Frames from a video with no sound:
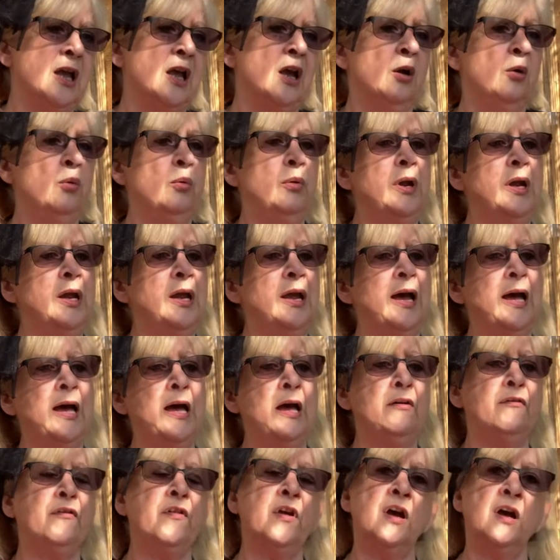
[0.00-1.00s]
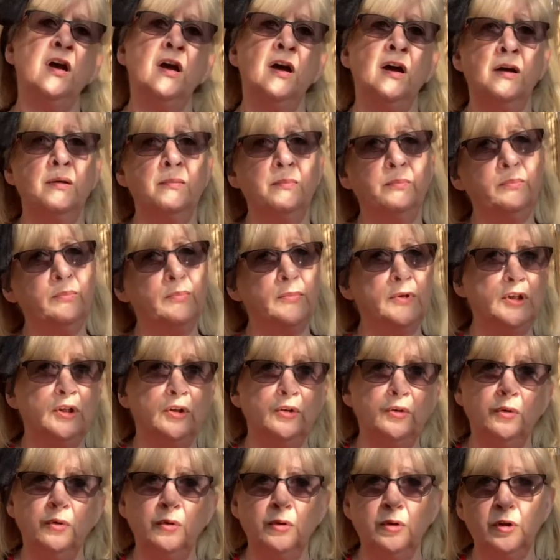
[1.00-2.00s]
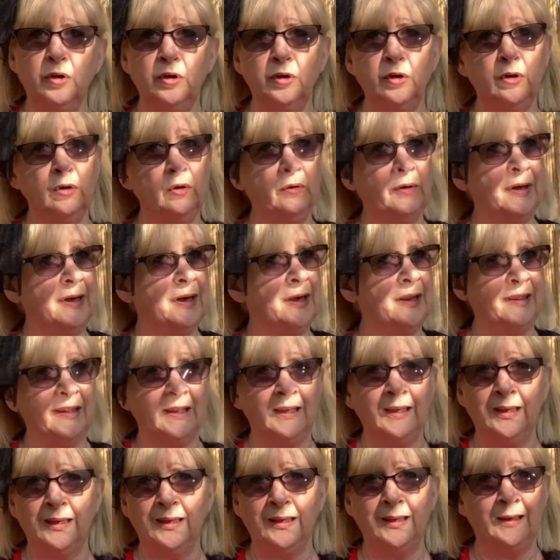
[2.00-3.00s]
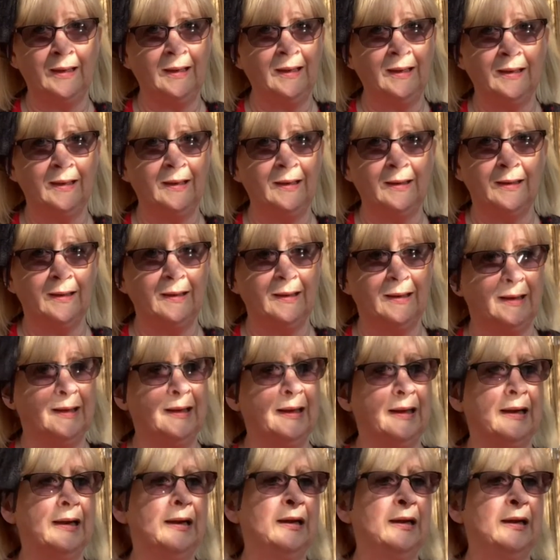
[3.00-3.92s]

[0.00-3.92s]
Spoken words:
we have come to cure thee."